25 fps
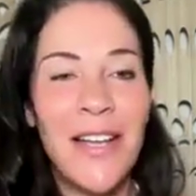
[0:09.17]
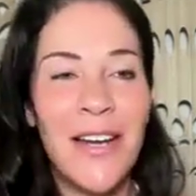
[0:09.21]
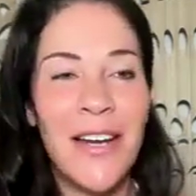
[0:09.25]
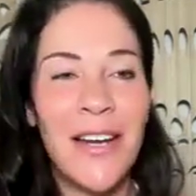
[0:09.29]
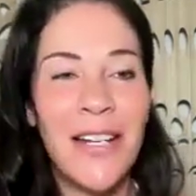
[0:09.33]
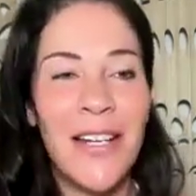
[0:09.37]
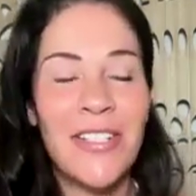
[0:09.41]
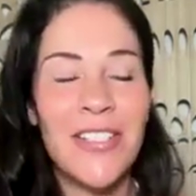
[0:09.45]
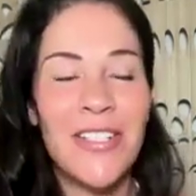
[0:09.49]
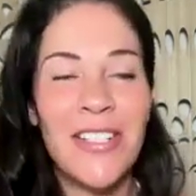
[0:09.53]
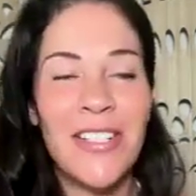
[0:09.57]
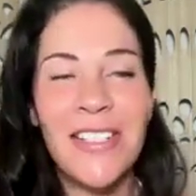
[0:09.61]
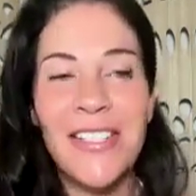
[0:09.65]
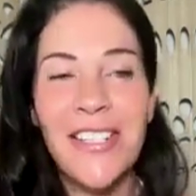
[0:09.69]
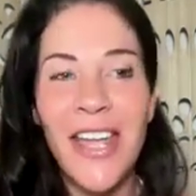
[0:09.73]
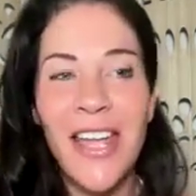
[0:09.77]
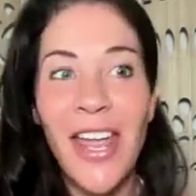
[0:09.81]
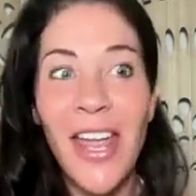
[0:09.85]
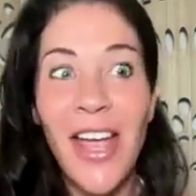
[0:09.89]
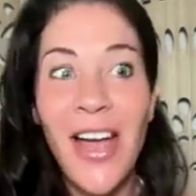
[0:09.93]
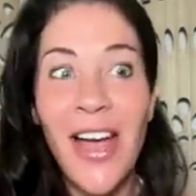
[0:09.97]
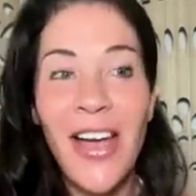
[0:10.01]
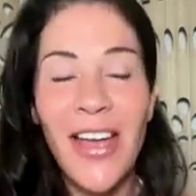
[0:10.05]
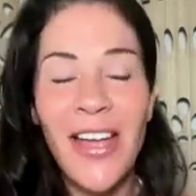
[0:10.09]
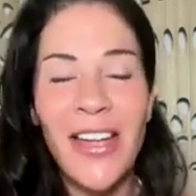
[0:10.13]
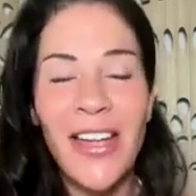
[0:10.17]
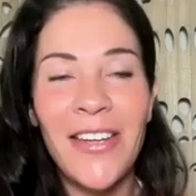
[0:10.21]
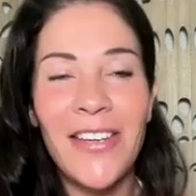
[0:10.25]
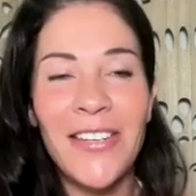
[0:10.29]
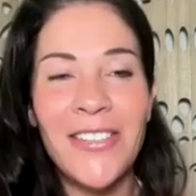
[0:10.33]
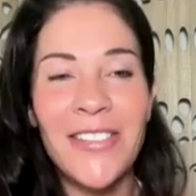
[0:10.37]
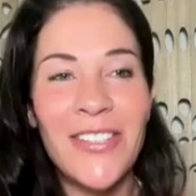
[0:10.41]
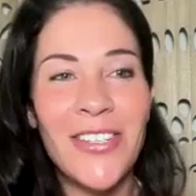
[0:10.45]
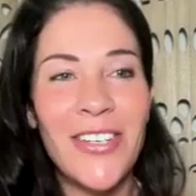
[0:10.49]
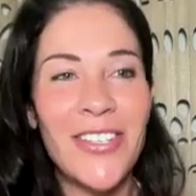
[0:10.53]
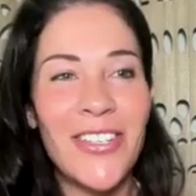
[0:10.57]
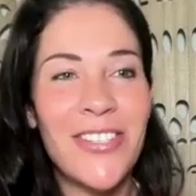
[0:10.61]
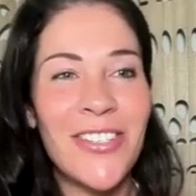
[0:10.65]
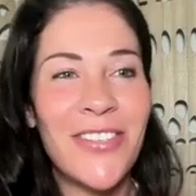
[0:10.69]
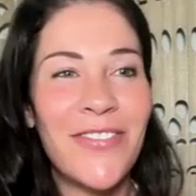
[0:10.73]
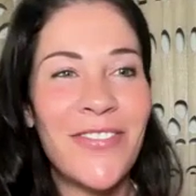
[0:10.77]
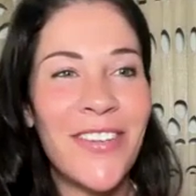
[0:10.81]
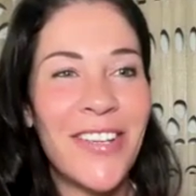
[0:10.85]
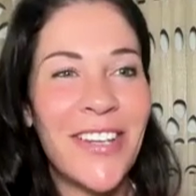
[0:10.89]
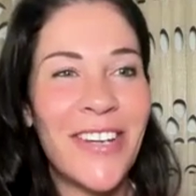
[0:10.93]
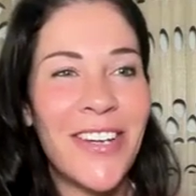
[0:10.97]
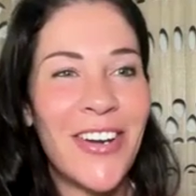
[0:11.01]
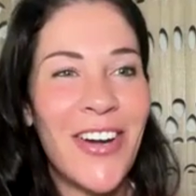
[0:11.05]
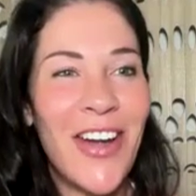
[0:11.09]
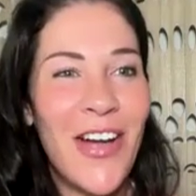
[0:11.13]
I should say I start to
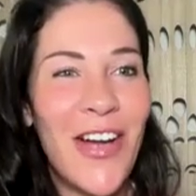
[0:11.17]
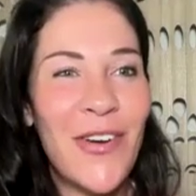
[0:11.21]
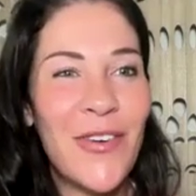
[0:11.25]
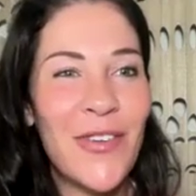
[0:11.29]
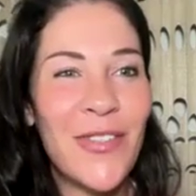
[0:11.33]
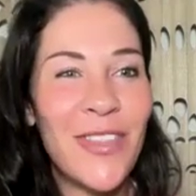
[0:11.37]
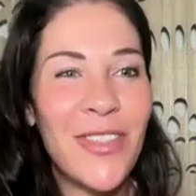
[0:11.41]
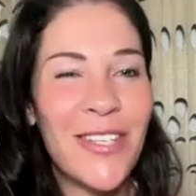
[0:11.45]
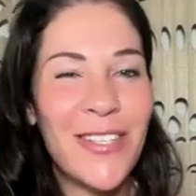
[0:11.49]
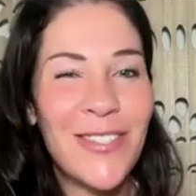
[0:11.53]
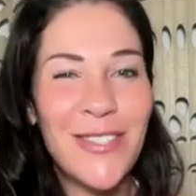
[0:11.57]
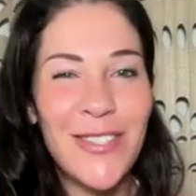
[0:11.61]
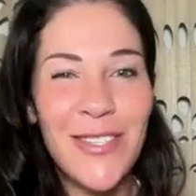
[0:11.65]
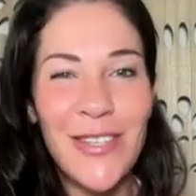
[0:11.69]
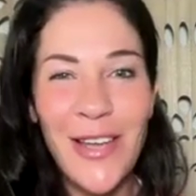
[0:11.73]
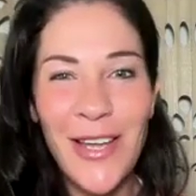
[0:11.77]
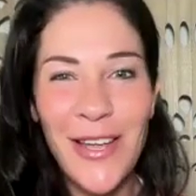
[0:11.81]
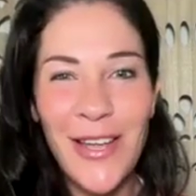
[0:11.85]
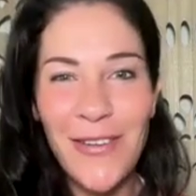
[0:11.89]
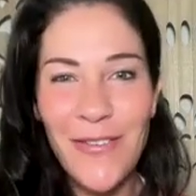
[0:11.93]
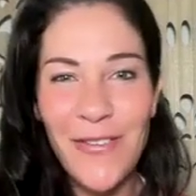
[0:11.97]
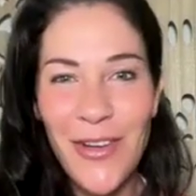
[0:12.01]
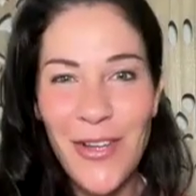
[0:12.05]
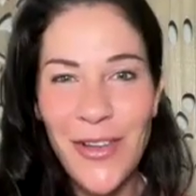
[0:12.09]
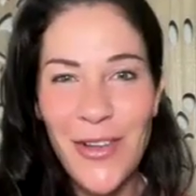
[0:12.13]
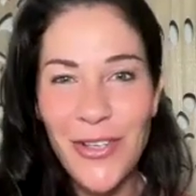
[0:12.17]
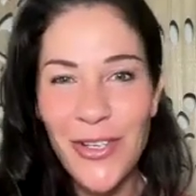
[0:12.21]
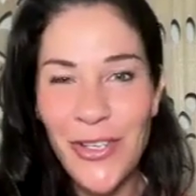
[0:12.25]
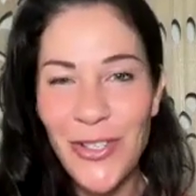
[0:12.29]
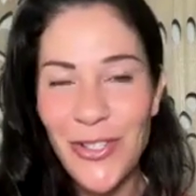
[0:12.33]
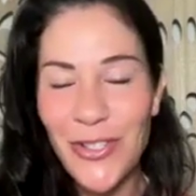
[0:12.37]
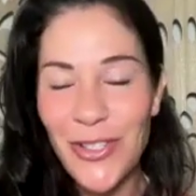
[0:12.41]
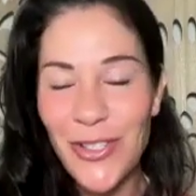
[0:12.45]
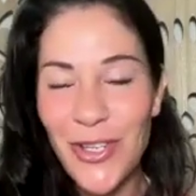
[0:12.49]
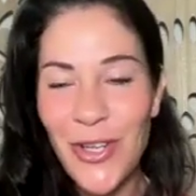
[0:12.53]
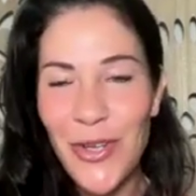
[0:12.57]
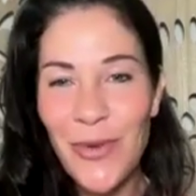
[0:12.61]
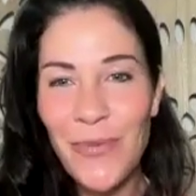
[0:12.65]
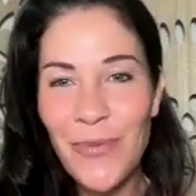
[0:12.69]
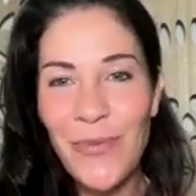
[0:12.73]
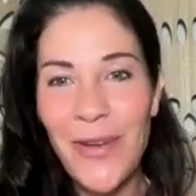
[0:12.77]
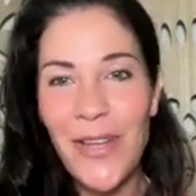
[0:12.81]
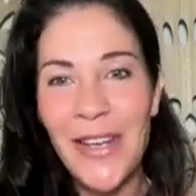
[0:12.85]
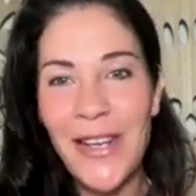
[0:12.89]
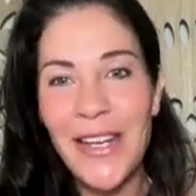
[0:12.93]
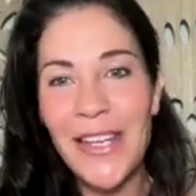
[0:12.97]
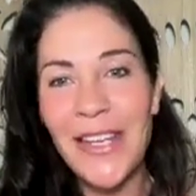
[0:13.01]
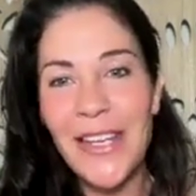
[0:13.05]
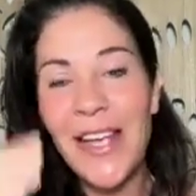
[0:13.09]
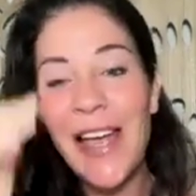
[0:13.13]
figure out this live on YouTube,
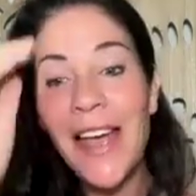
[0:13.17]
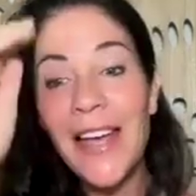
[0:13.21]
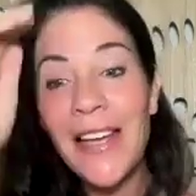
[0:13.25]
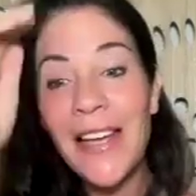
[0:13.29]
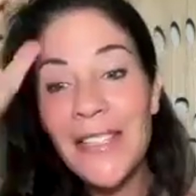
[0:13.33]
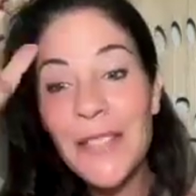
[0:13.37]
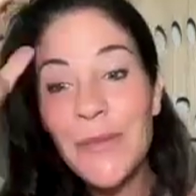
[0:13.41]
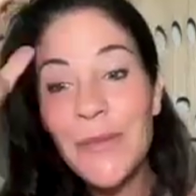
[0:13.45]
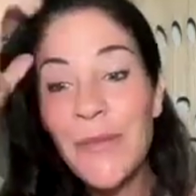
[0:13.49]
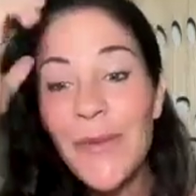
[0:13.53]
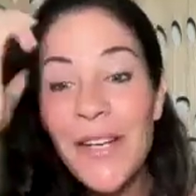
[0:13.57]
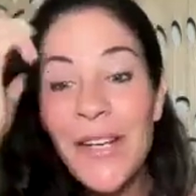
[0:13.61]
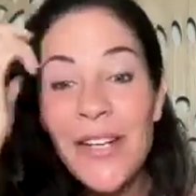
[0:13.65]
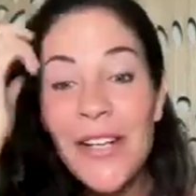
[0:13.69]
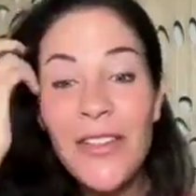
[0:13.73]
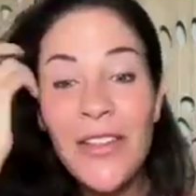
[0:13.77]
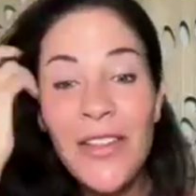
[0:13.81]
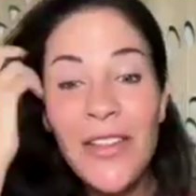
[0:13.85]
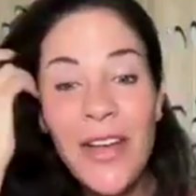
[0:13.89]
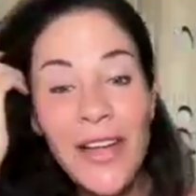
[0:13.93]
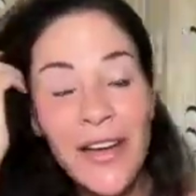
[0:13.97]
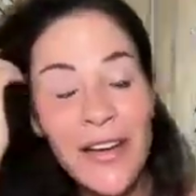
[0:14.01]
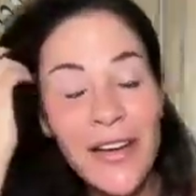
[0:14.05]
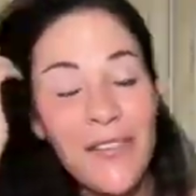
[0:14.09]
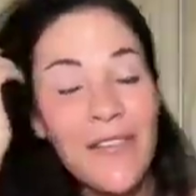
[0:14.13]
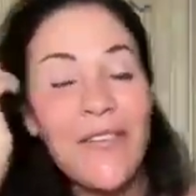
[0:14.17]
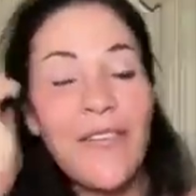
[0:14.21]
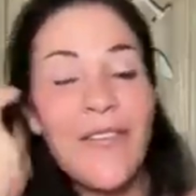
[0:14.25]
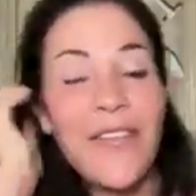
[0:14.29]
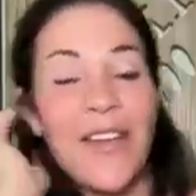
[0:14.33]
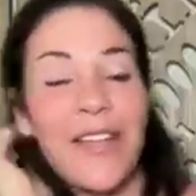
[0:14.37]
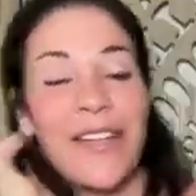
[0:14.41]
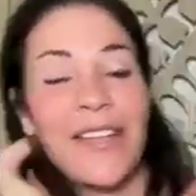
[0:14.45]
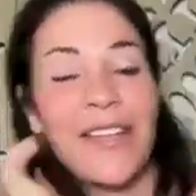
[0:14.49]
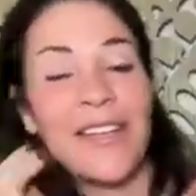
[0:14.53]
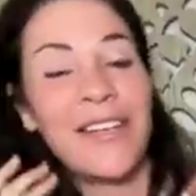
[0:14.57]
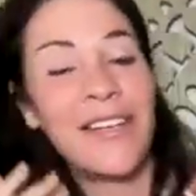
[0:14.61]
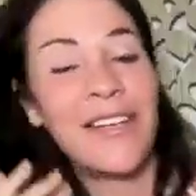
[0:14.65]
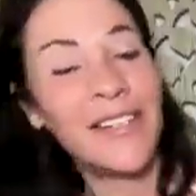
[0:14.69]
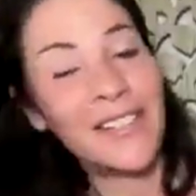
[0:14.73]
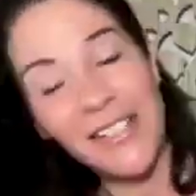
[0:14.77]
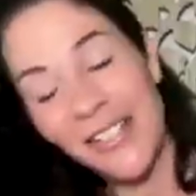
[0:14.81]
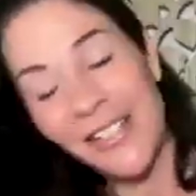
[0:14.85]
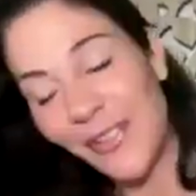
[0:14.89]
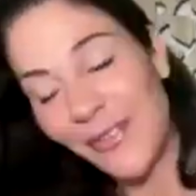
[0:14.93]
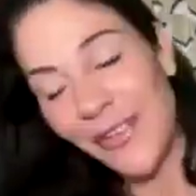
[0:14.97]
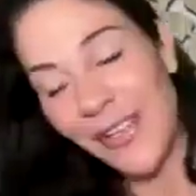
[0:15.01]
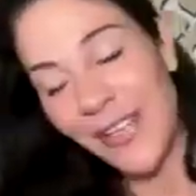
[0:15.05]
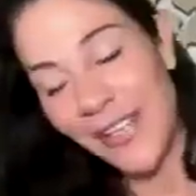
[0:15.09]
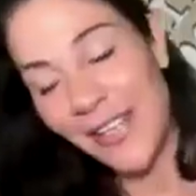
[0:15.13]
but it has been a lot of fun
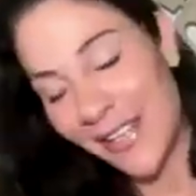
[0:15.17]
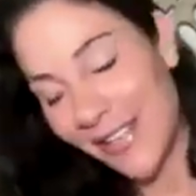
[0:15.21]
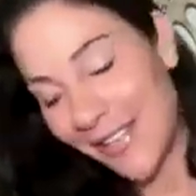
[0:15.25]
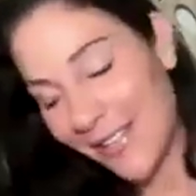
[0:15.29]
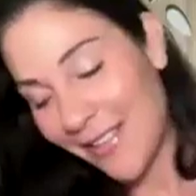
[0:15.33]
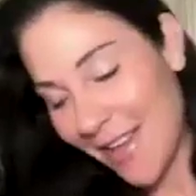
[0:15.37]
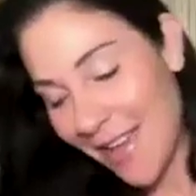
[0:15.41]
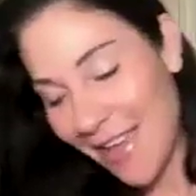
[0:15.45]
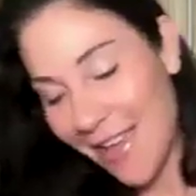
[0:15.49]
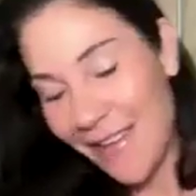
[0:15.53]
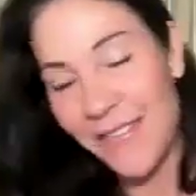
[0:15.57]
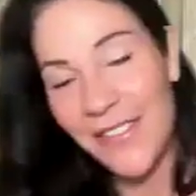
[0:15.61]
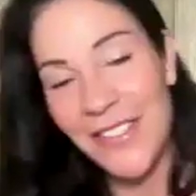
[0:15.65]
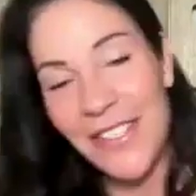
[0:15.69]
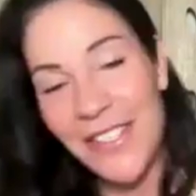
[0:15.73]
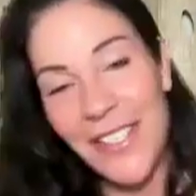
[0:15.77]
doing the live.